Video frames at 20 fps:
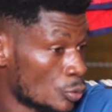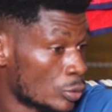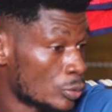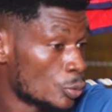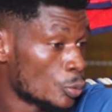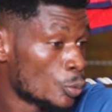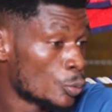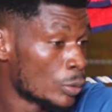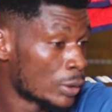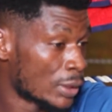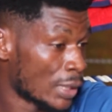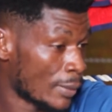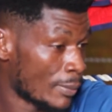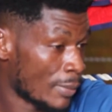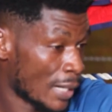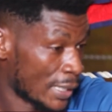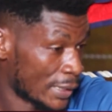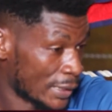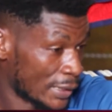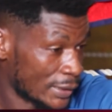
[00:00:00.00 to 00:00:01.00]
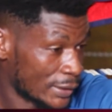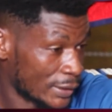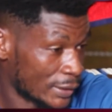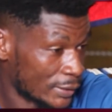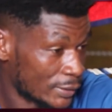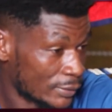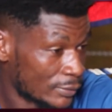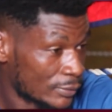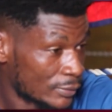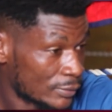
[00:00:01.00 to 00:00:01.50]
you won't come back again
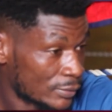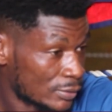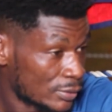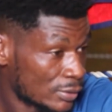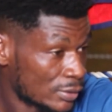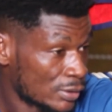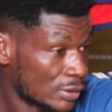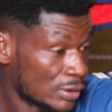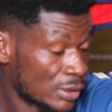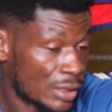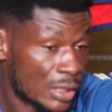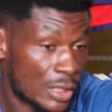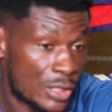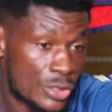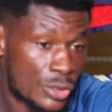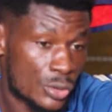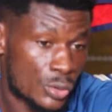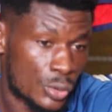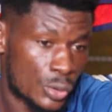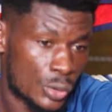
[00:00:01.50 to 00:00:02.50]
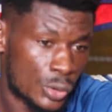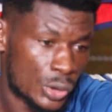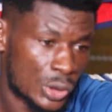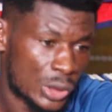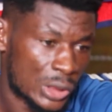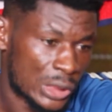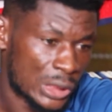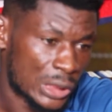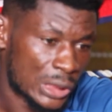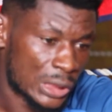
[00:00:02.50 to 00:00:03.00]
and so
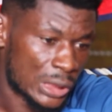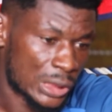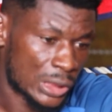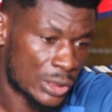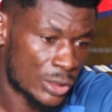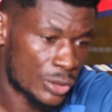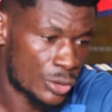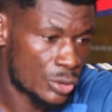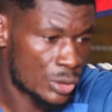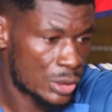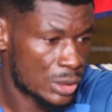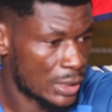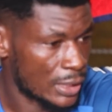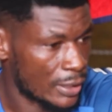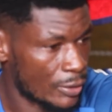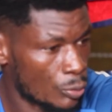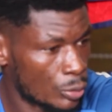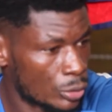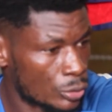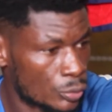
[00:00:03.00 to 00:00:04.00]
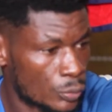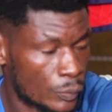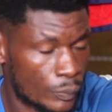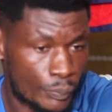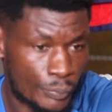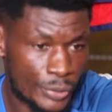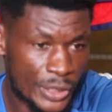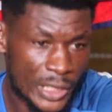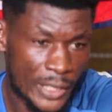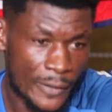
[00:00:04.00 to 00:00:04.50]
those that want to
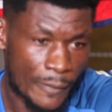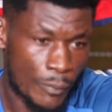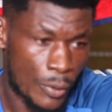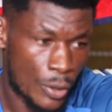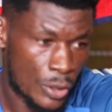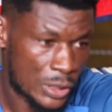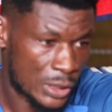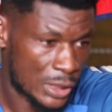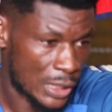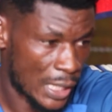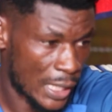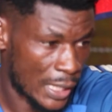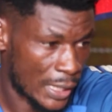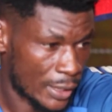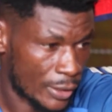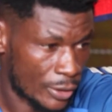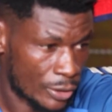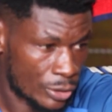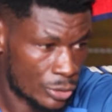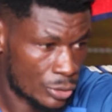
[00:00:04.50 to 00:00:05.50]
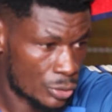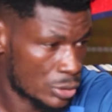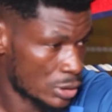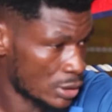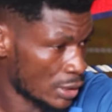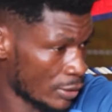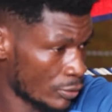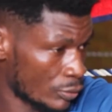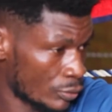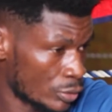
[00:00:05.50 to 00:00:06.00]
be a boxer or those
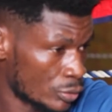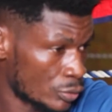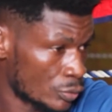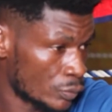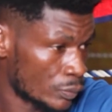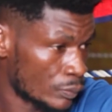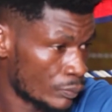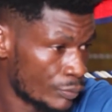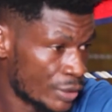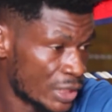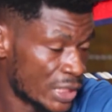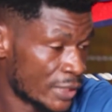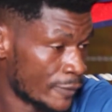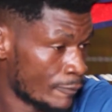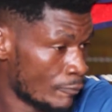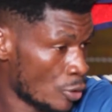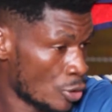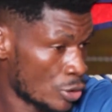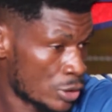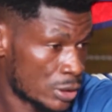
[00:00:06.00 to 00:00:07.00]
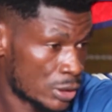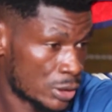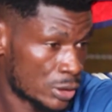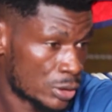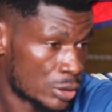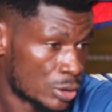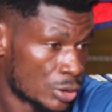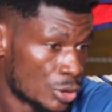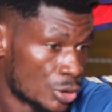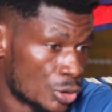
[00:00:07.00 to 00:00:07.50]
that want to be in boxing
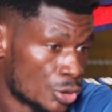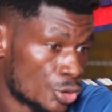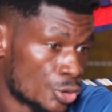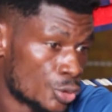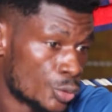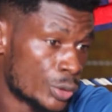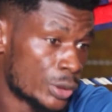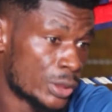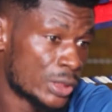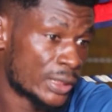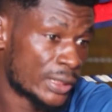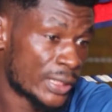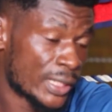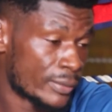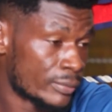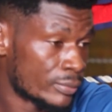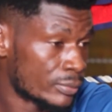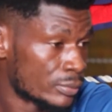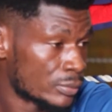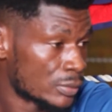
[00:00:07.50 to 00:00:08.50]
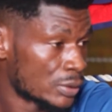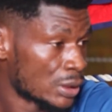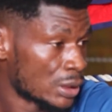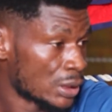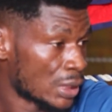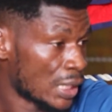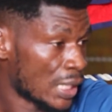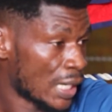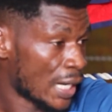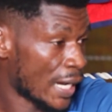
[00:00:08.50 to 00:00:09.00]
should determine
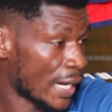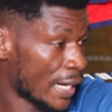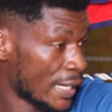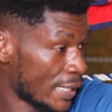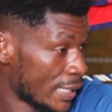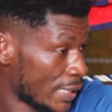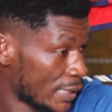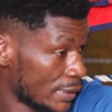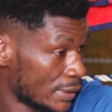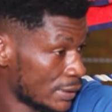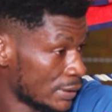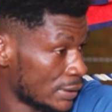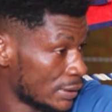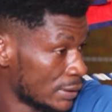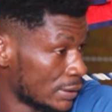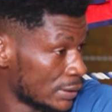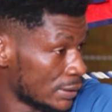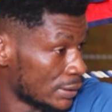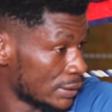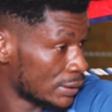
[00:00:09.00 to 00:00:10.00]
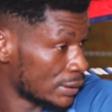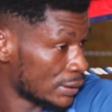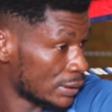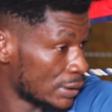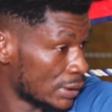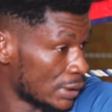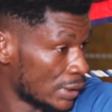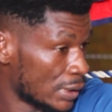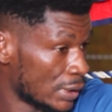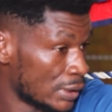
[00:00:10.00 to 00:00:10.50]
higher
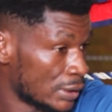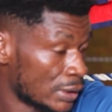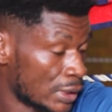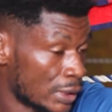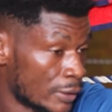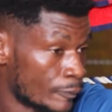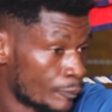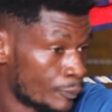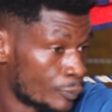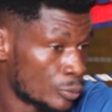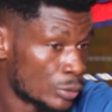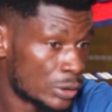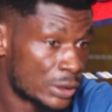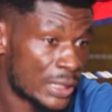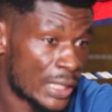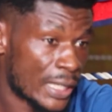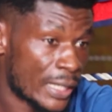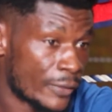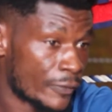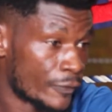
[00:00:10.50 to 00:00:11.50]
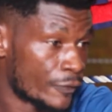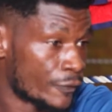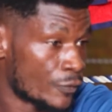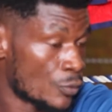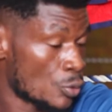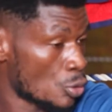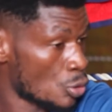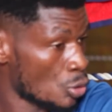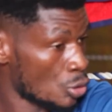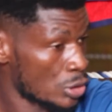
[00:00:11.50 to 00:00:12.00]
and, and keep their
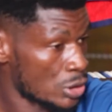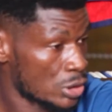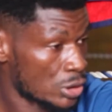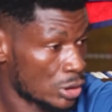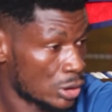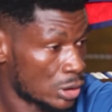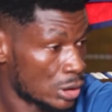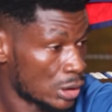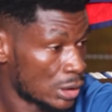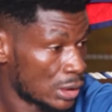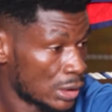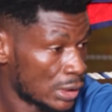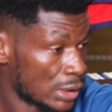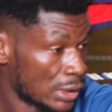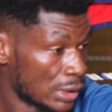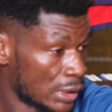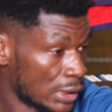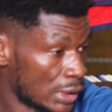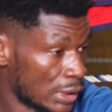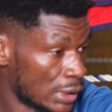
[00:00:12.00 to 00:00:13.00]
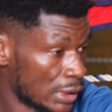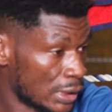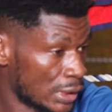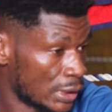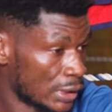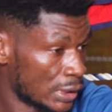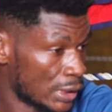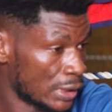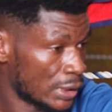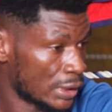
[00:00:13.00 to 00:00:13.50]
focus
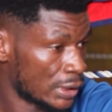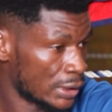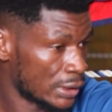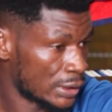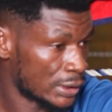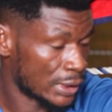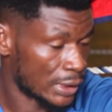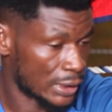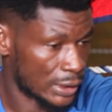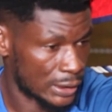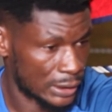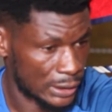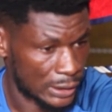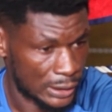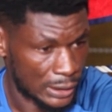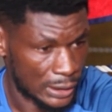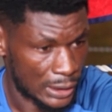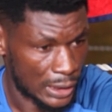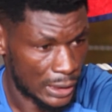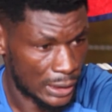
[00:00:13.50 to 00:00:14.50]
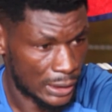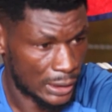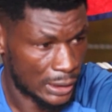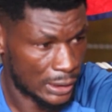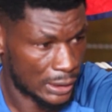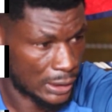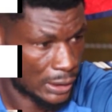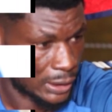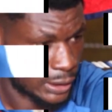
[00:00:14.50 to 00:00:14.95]
and on it and I think